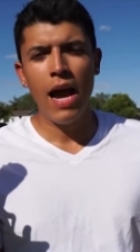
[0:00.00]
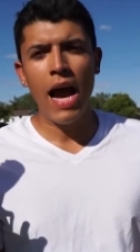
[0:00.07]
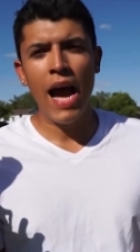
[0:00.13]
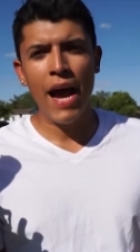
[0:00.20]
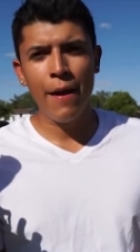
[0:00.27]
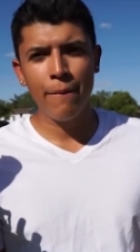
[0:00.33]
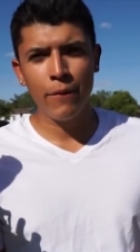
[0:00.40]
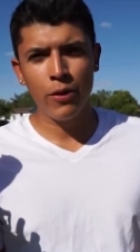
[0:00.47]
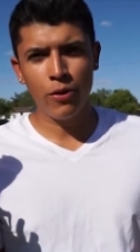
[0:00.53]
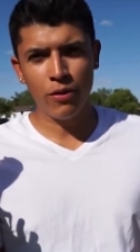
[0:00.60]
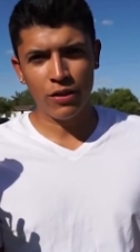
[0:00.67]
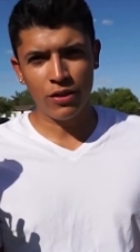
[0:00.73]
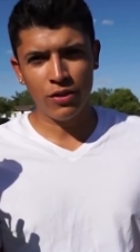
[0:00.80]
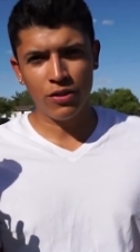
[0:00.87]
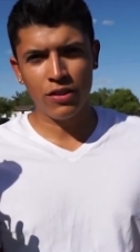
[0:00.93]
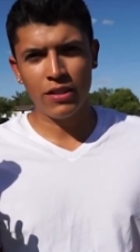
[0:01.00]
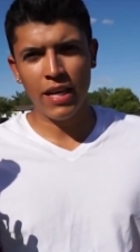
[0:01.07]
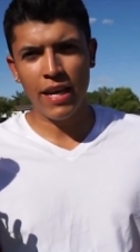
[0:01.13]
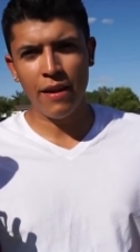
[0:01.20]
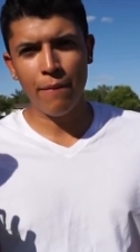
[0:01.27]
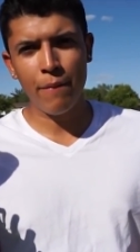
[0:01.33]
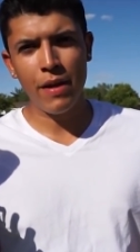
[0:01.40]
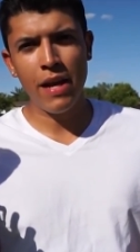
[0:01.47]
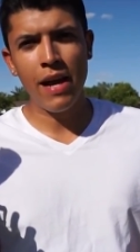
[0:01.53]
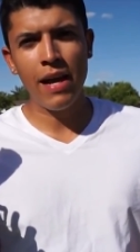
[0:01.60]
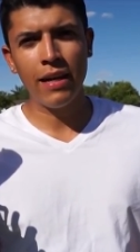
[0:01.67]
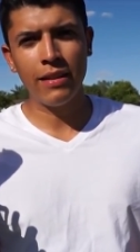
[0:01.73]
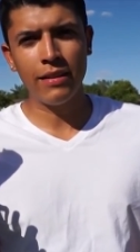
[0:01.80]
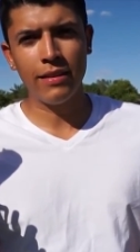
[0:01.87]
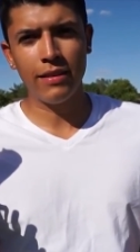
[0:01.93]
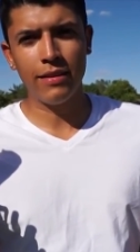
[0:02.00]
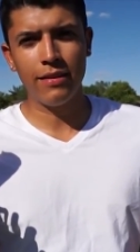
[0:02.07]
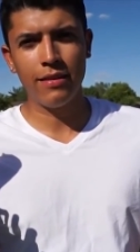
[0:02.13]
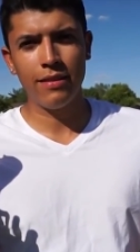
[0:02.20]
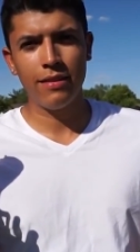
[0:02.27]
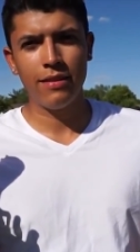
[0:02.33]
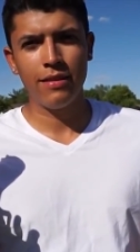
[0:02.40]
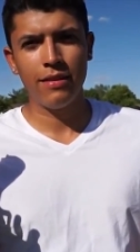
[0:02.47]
I'm going to stand behind it.